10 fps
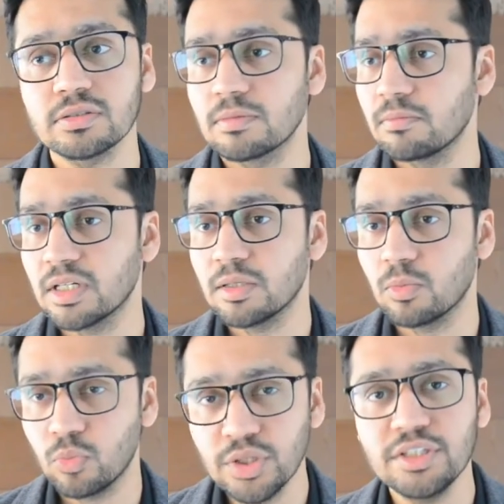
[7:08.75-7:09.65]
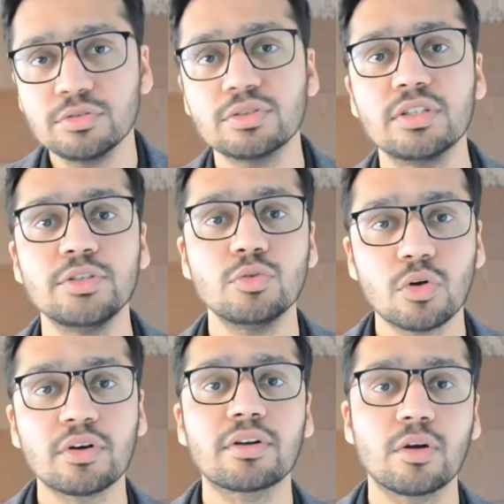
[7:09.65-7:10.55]
but we usually do
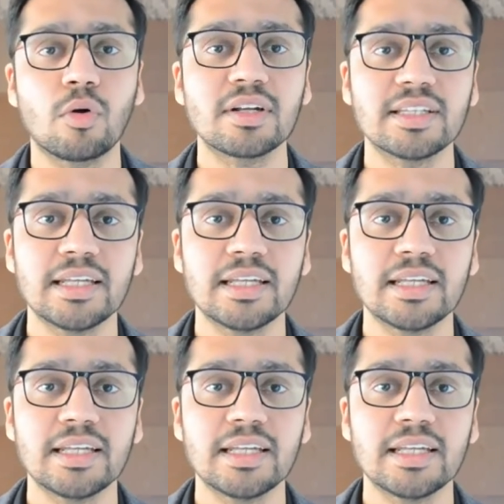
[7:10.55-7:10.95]
not record the